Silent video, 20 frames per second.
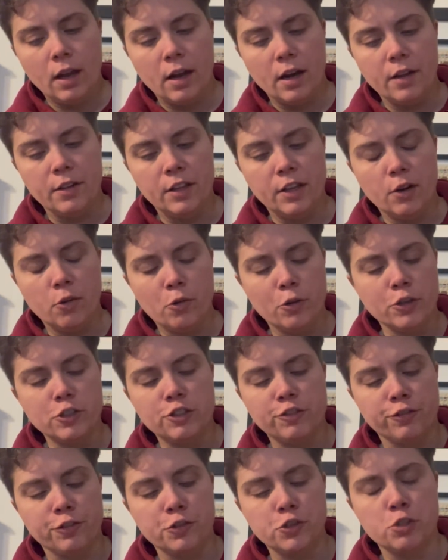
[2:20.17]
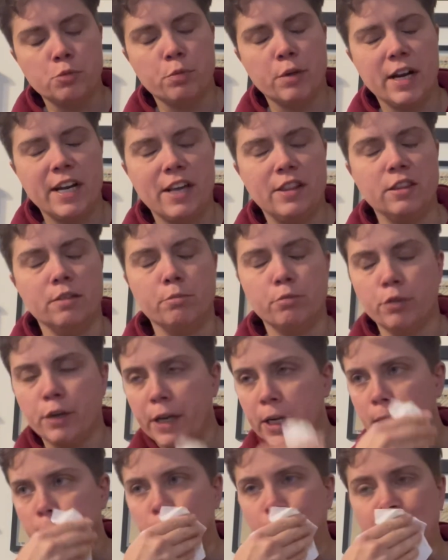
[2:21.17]
the orange fruit spread and the
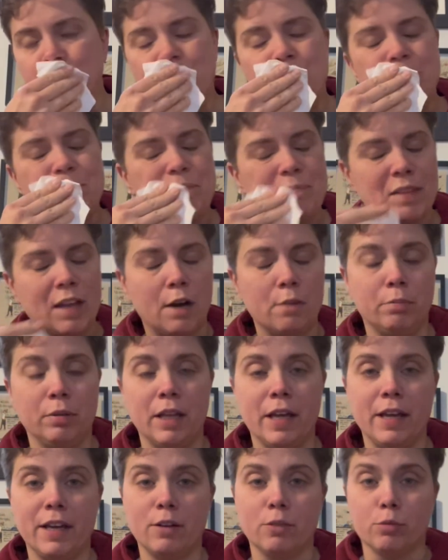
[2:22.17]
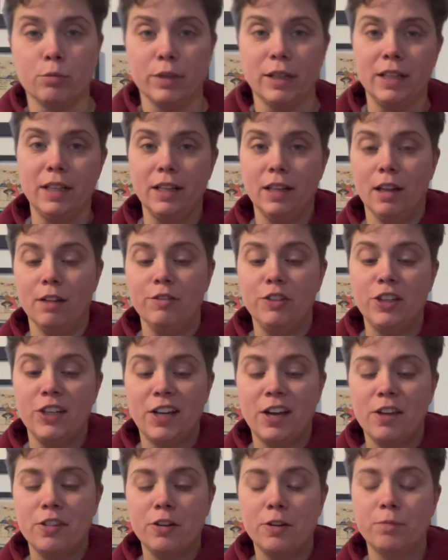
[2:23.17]
brie are playing really lovely
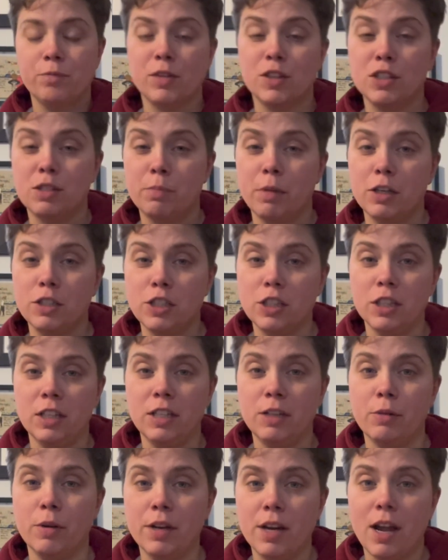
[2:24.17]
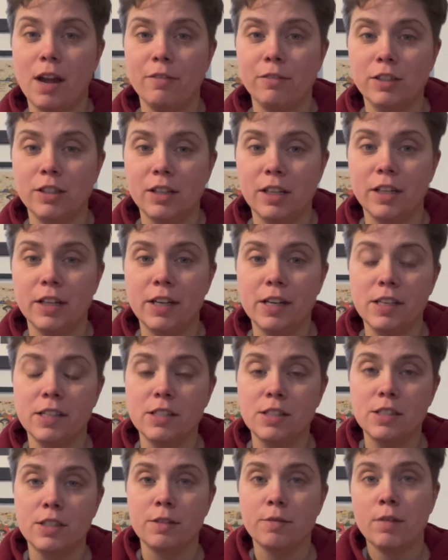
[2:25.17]
together, especially when everything
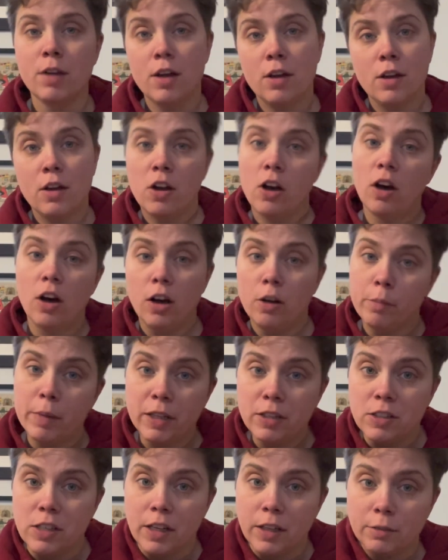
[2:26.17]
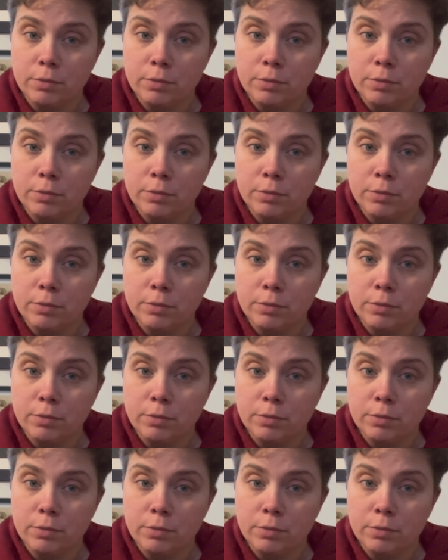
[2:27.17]
is all melty.